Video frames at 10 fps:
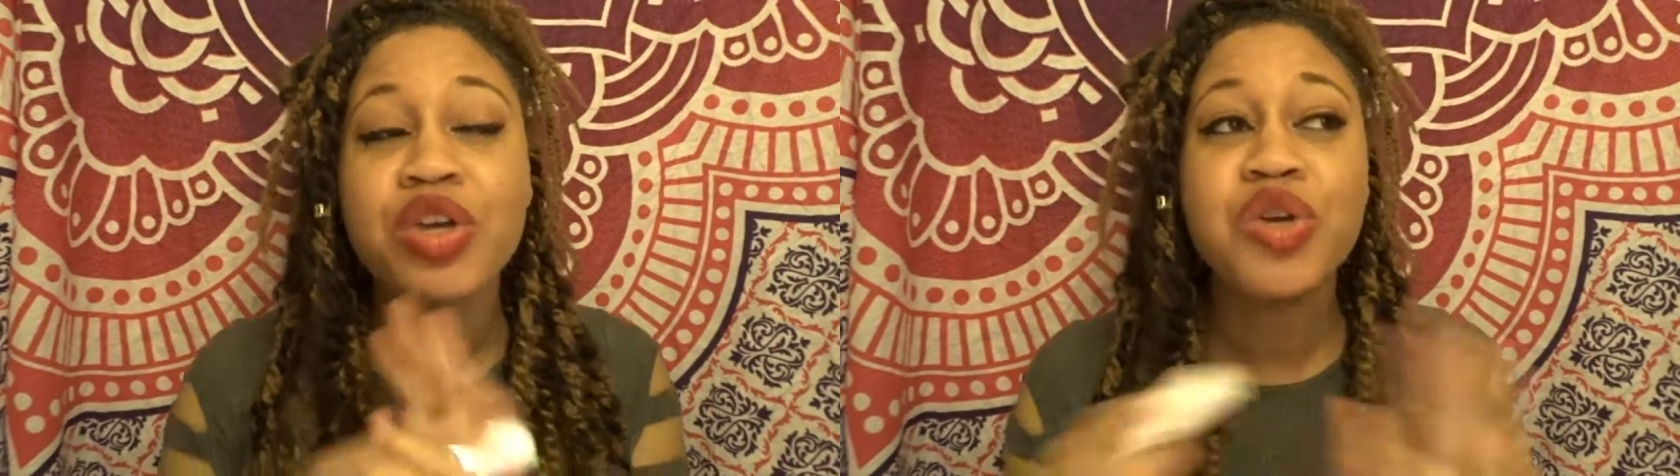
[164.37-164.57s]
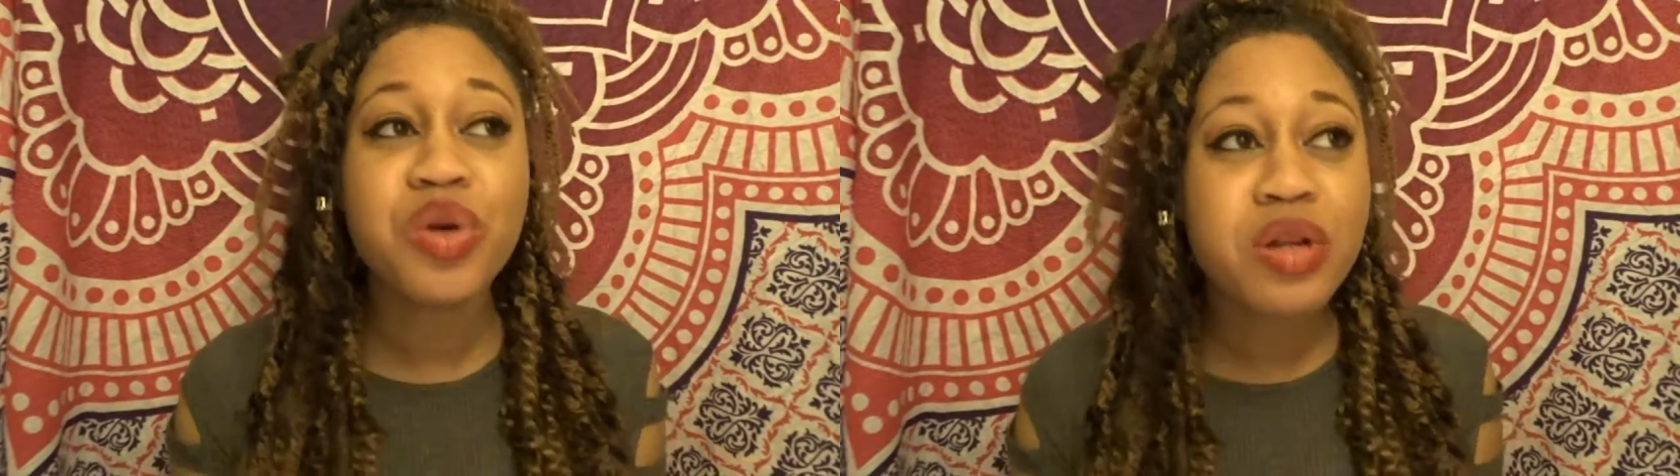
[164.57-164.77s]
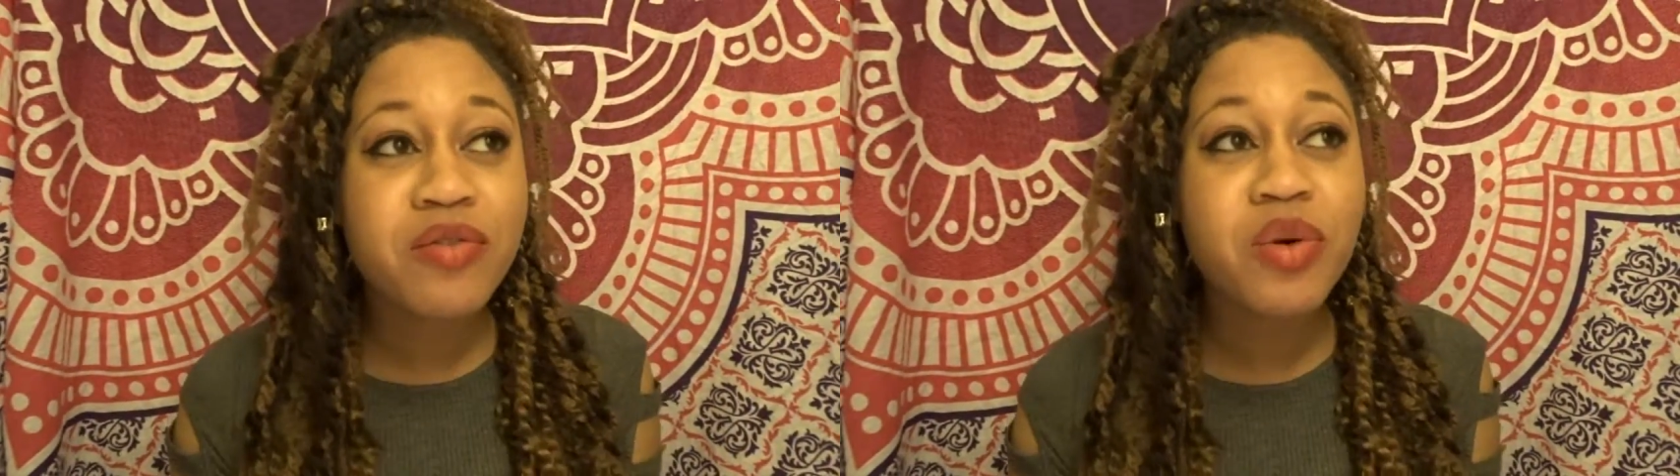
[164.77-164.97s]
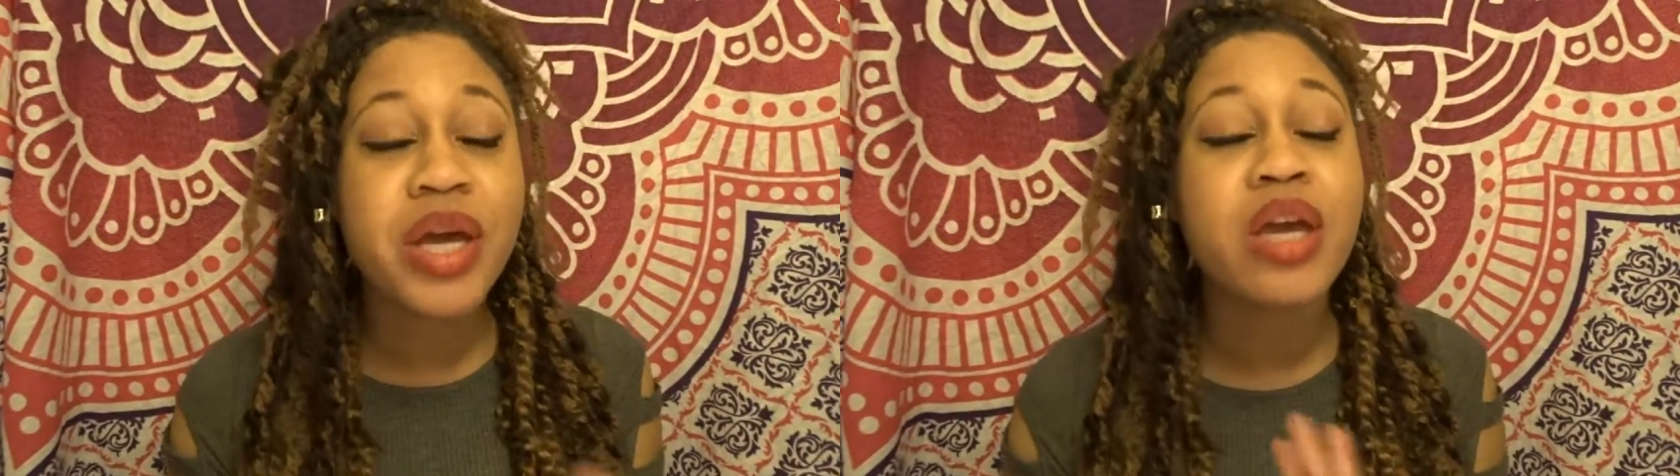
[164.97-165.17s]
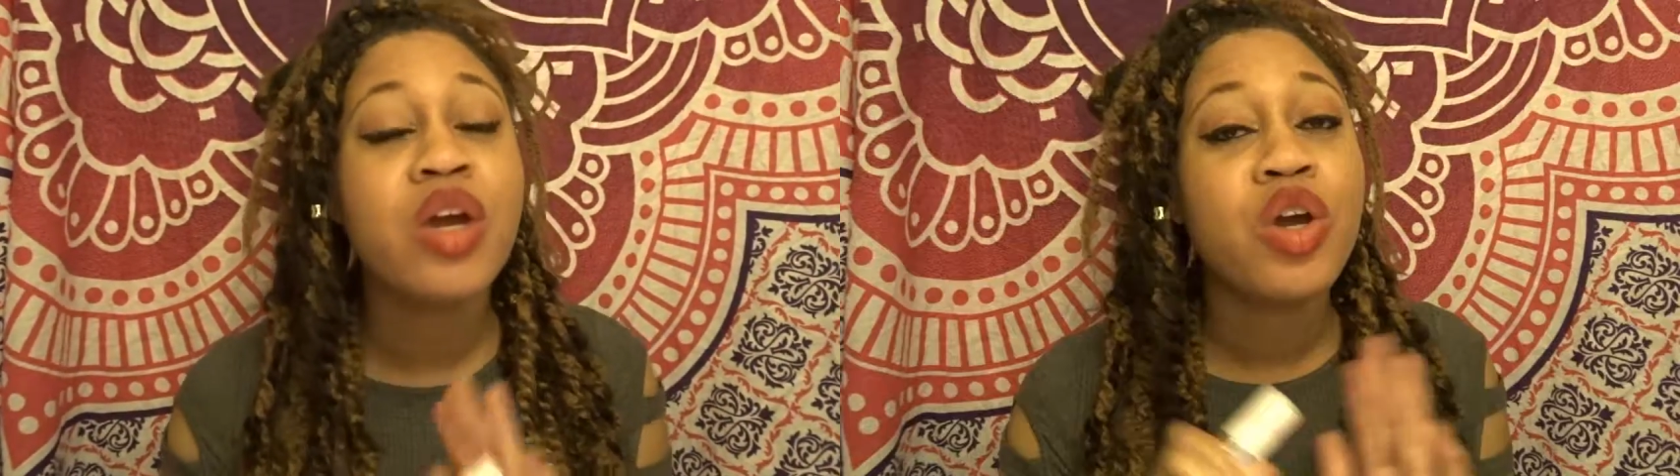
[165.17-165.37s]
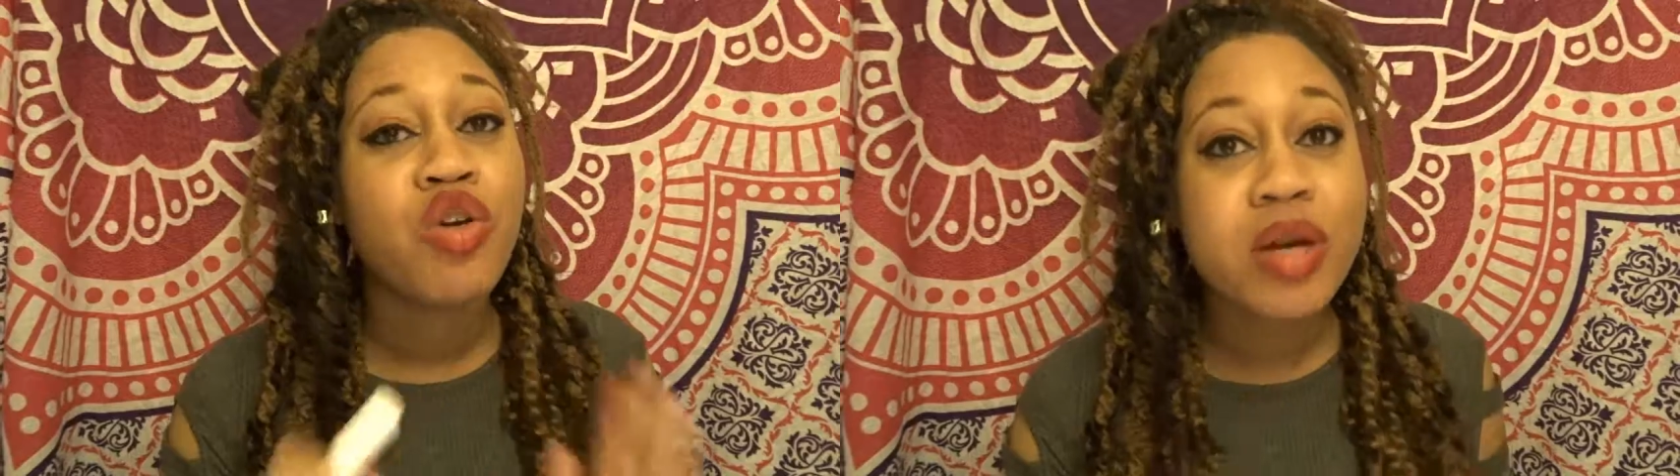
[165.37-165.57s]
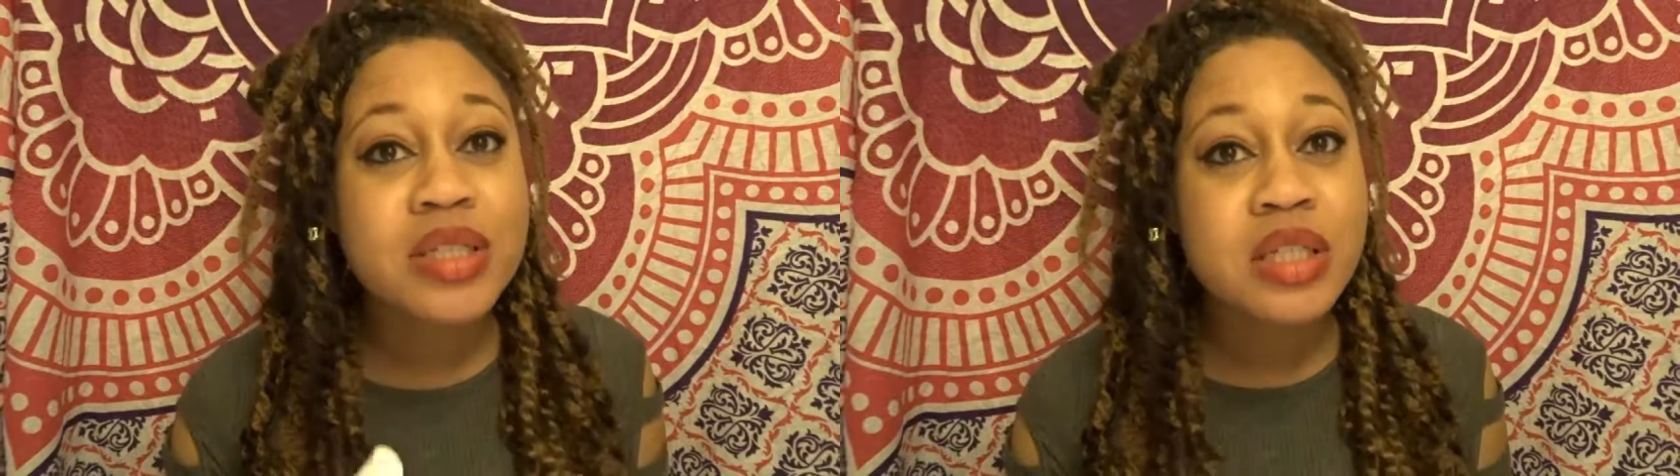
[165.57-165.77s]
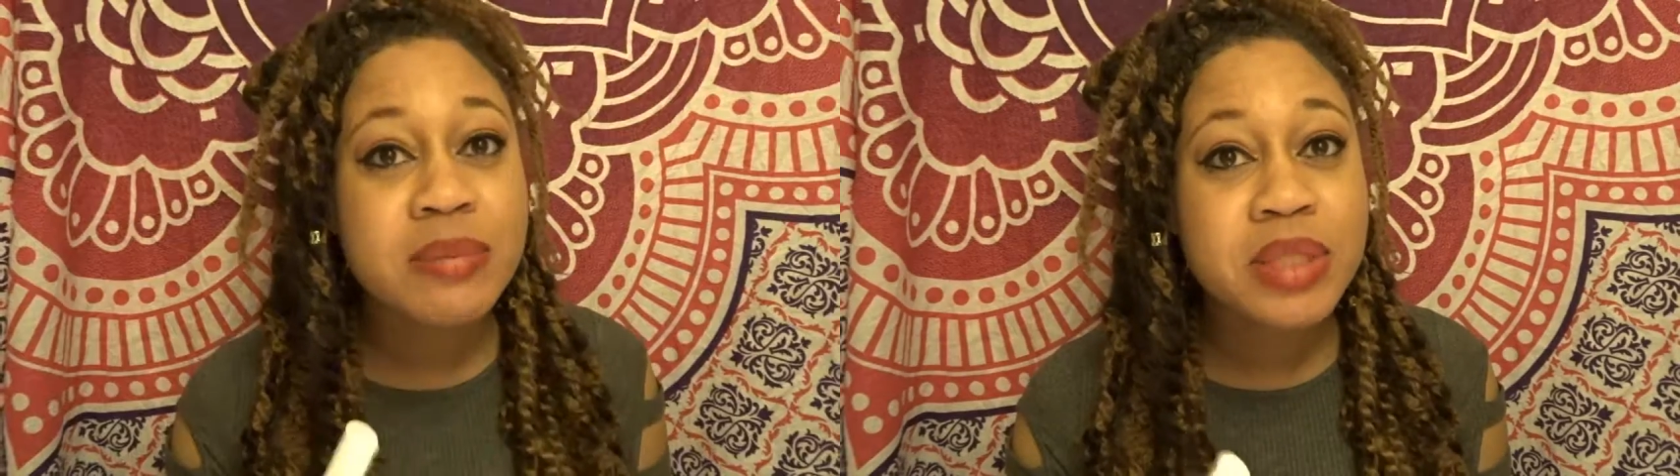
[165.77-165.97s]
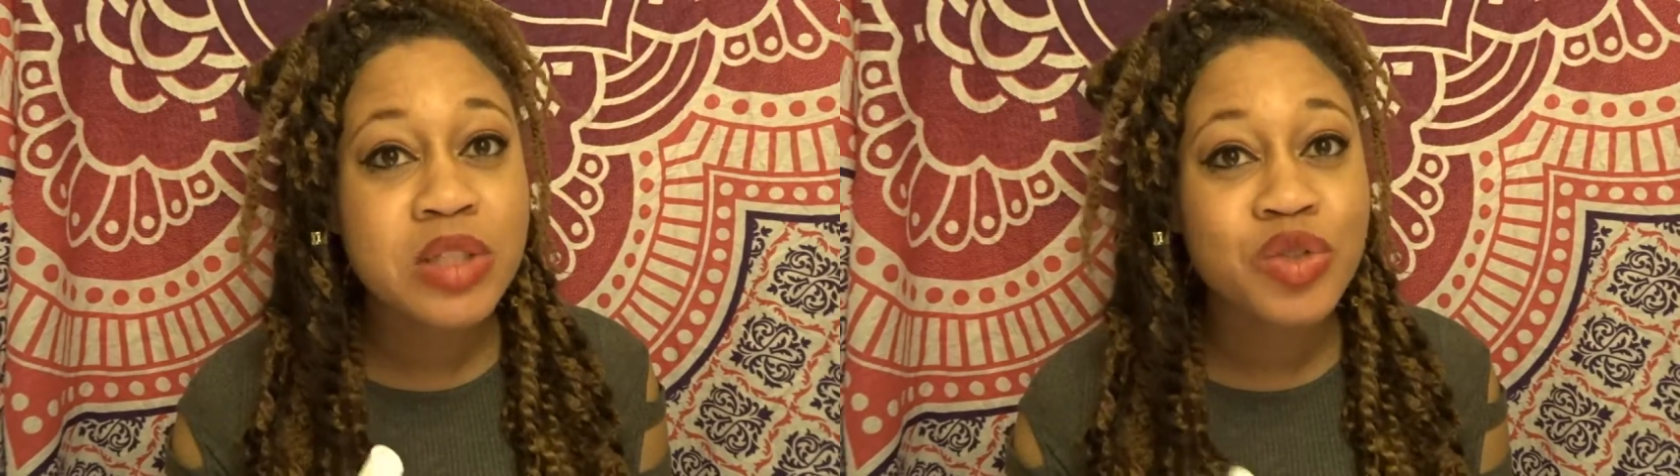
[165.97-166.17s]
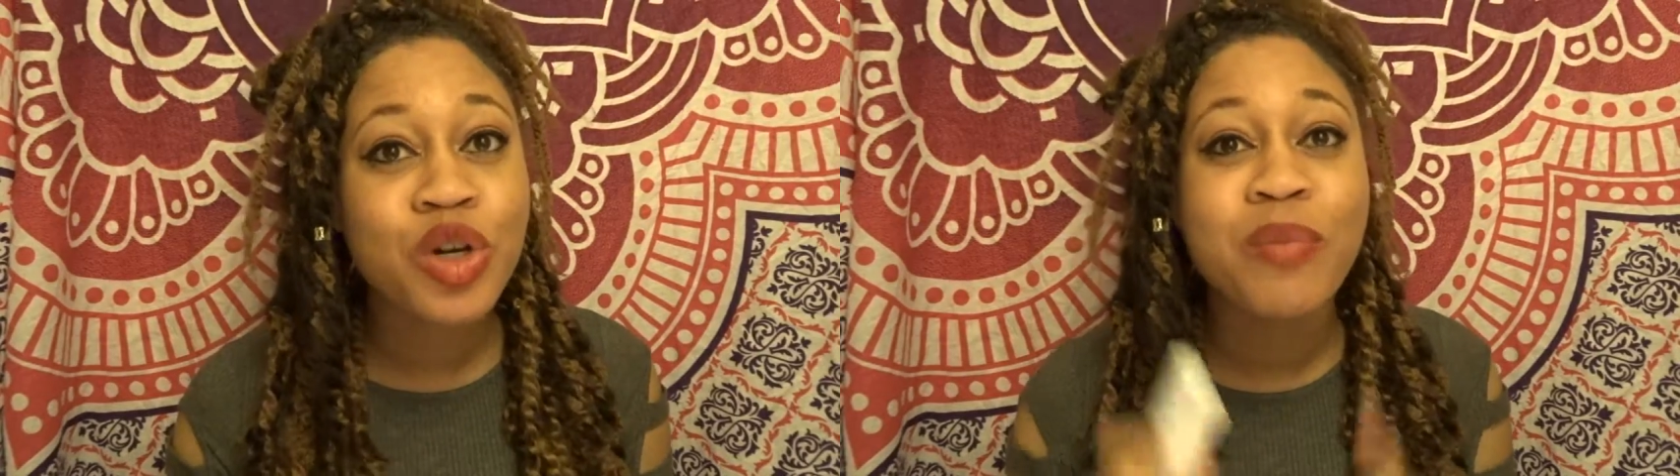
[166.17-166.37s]
You can avoid crusty lip
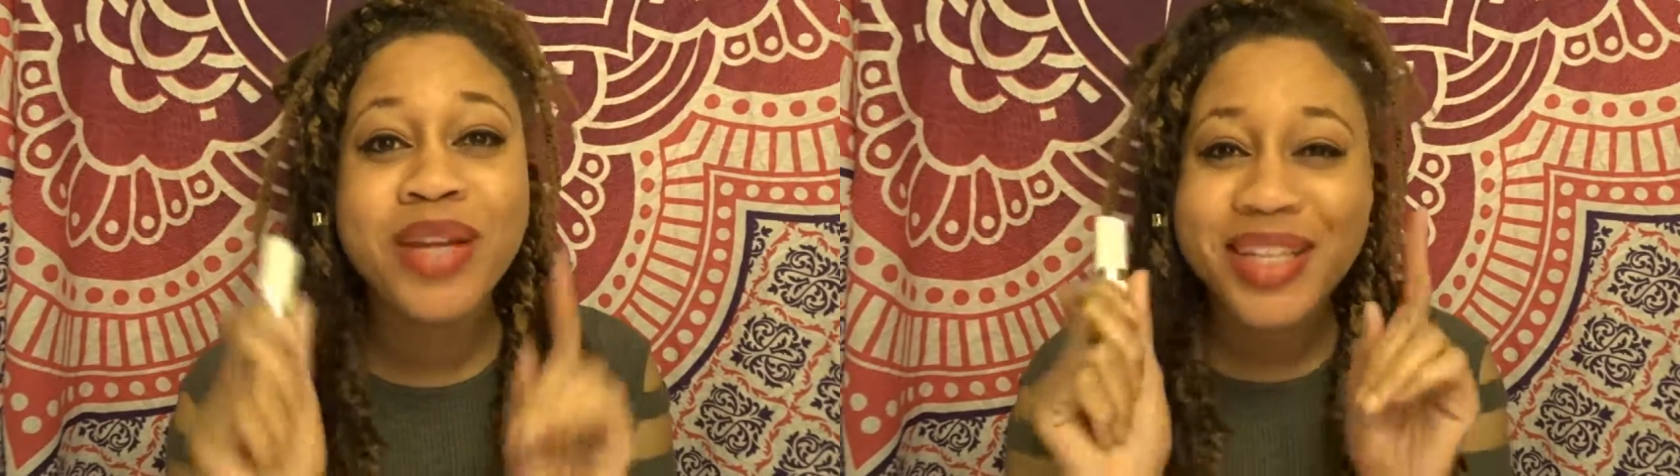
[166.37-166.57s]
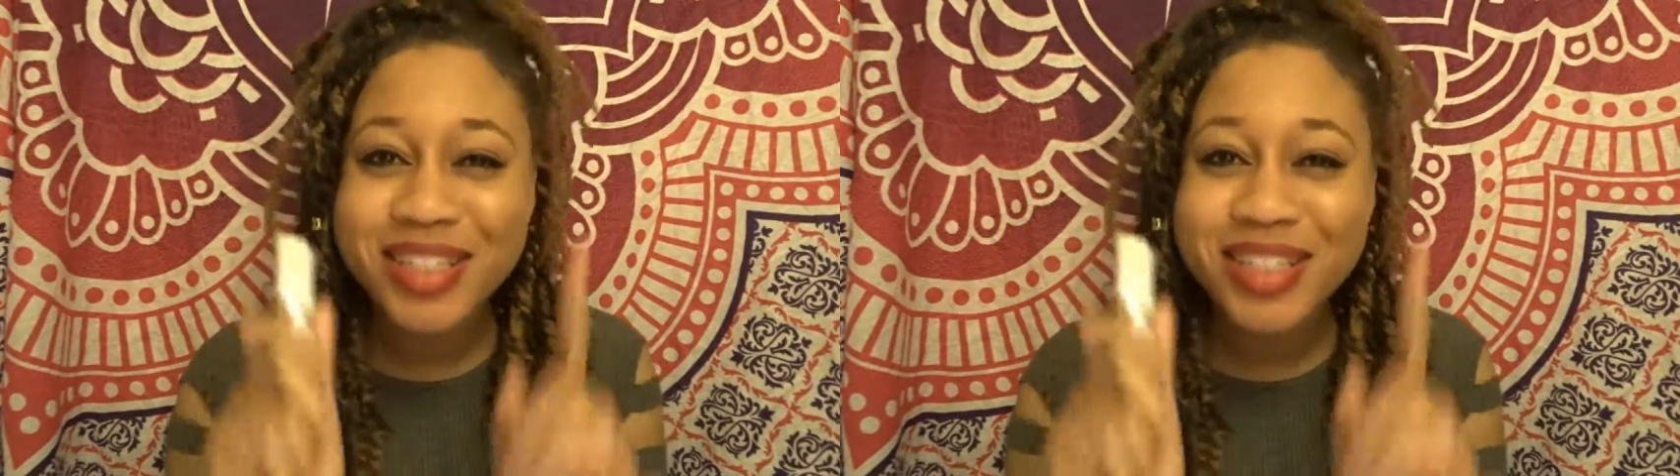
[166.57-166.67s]
syndrome